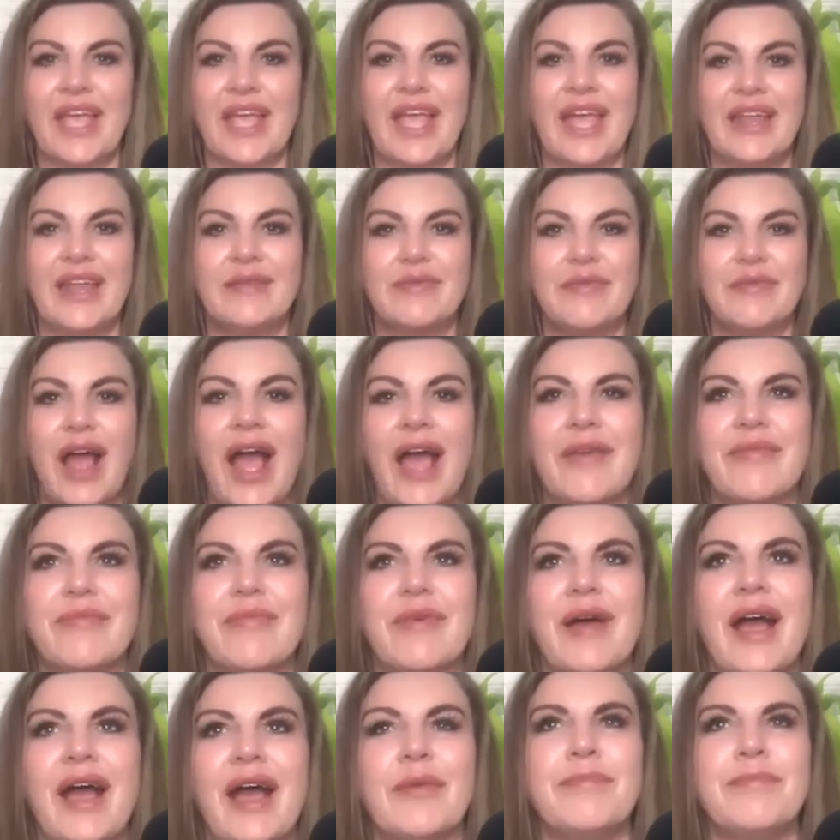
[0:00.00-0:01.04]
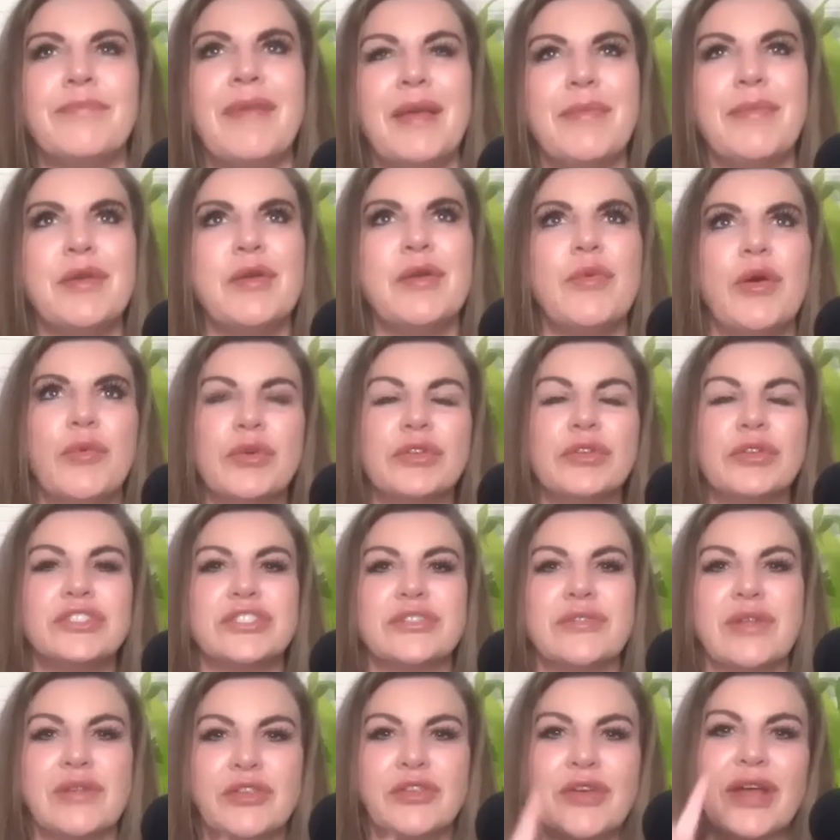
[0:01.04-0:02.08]
And I, I maybe what we'll
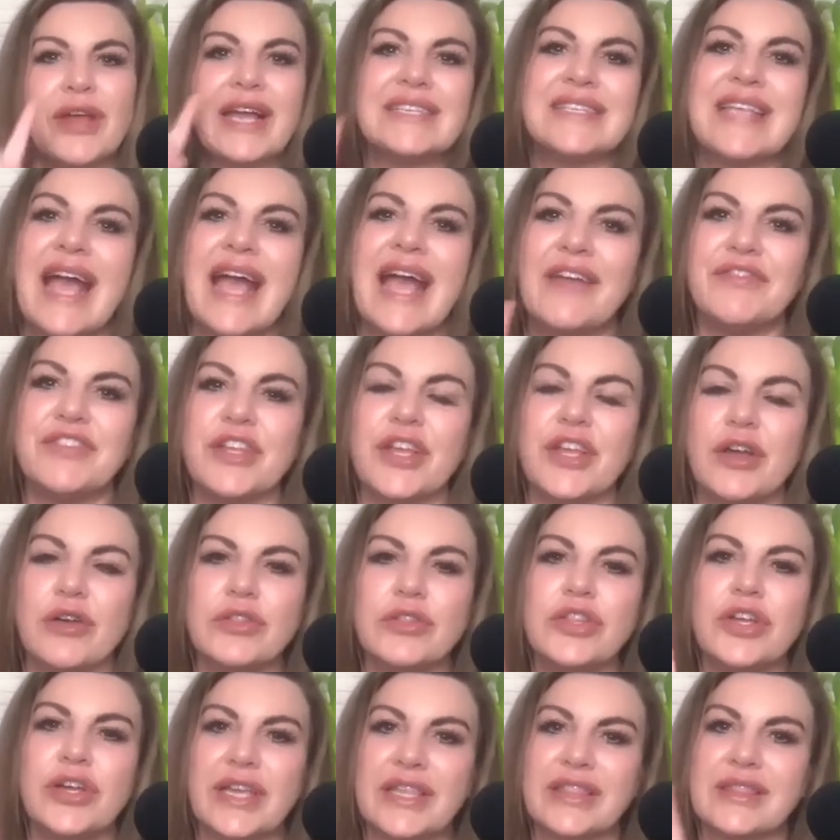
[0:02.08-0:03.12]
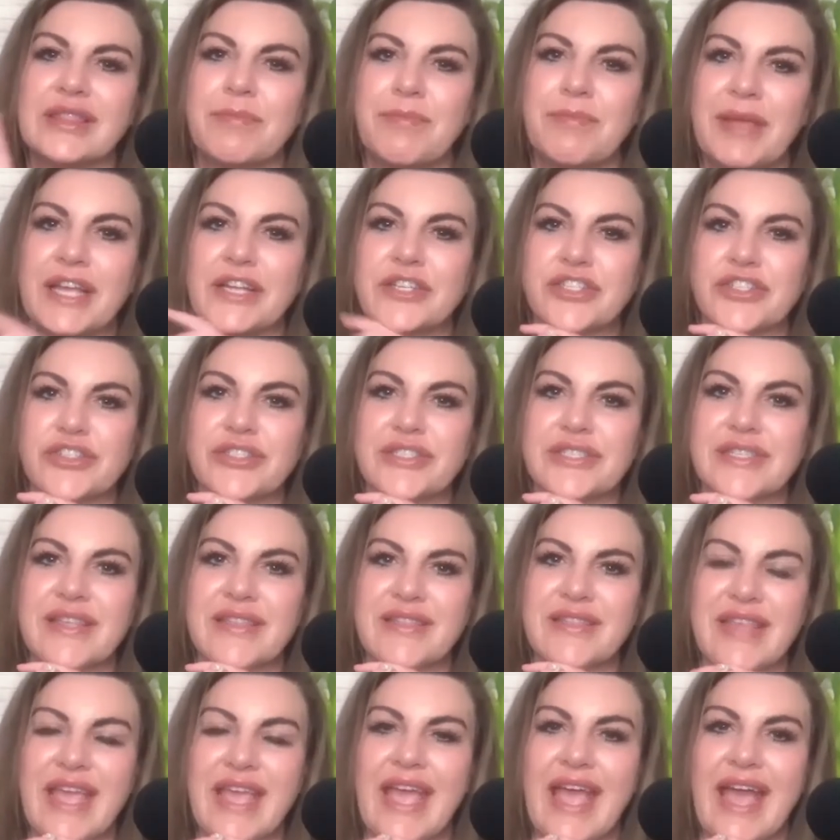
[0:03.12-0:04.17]
do, you guys have to go look at the pictures
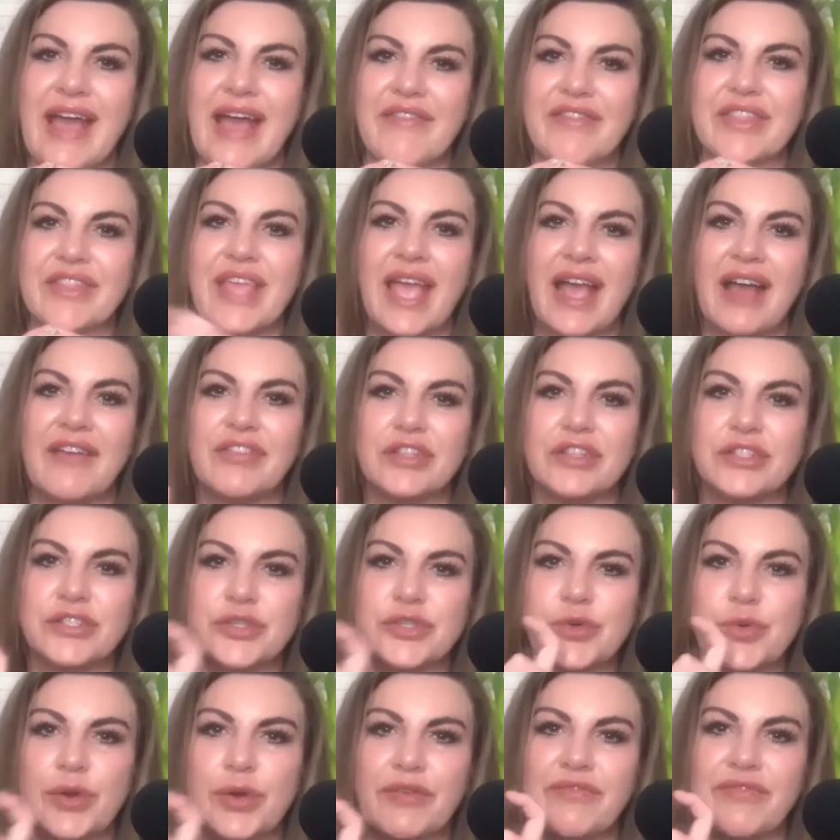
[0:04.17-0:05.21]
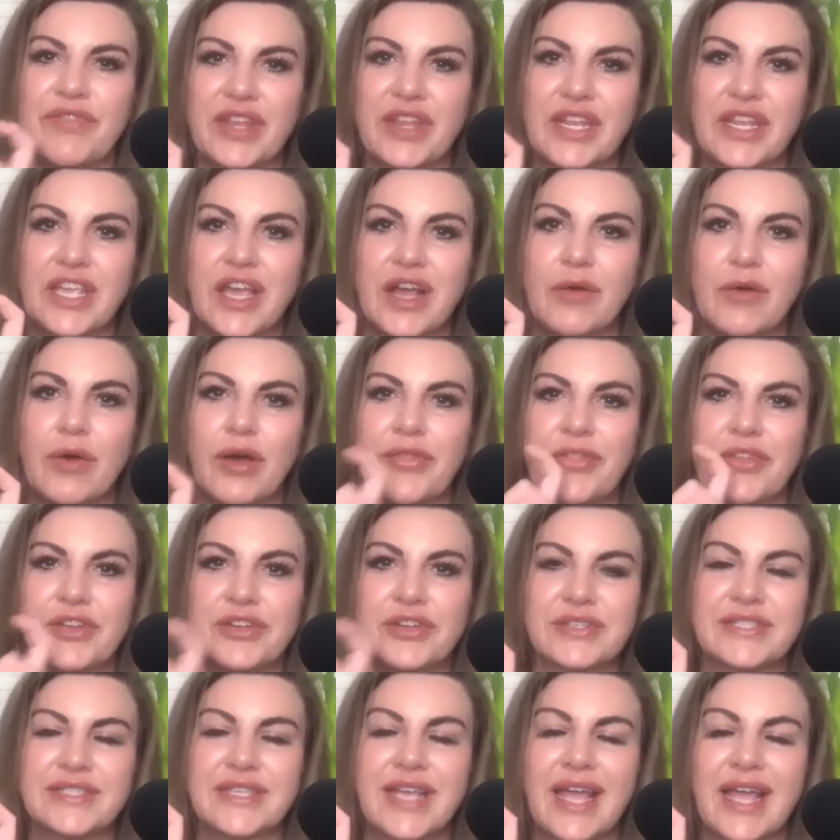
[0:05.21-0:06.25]
that they have, and they have a short video on their
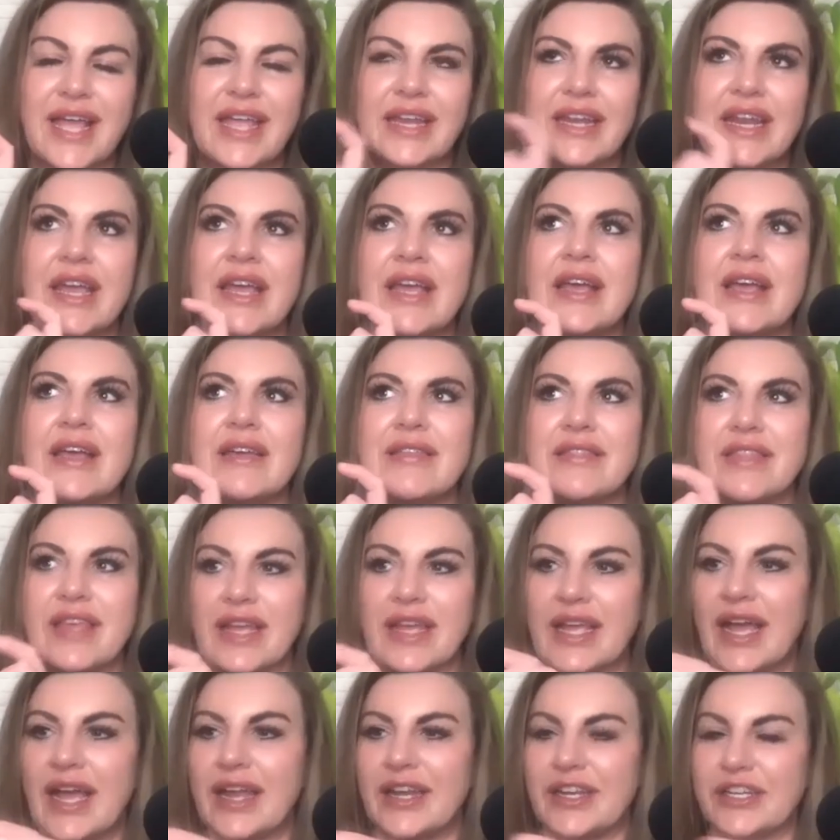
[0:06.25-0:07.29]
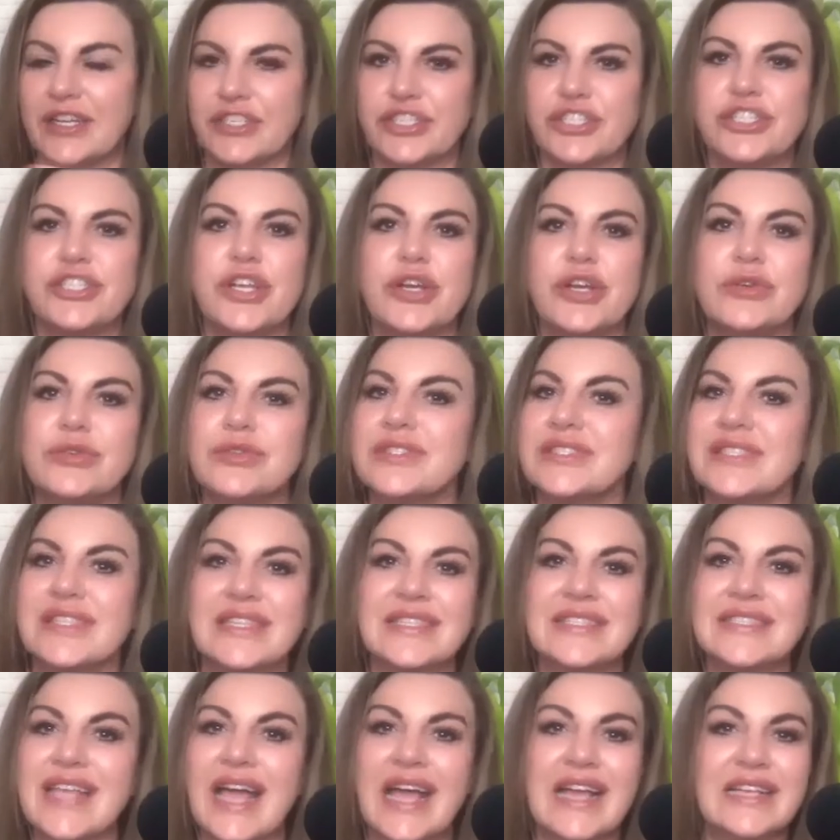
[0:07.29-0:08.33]
site that kind of shows the
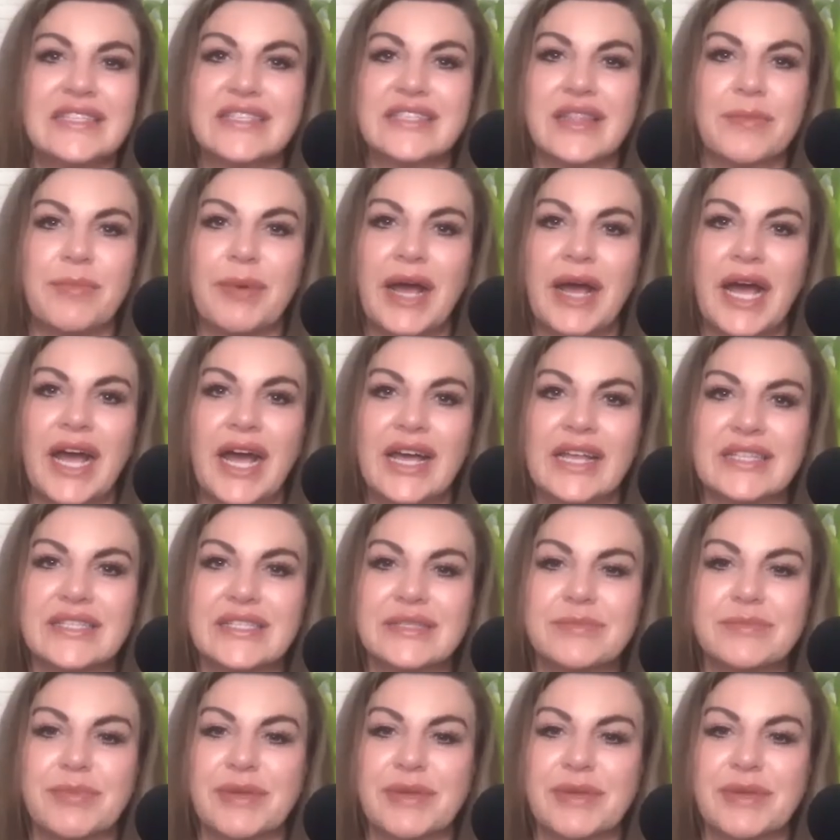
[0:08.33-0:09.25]
size of the pots.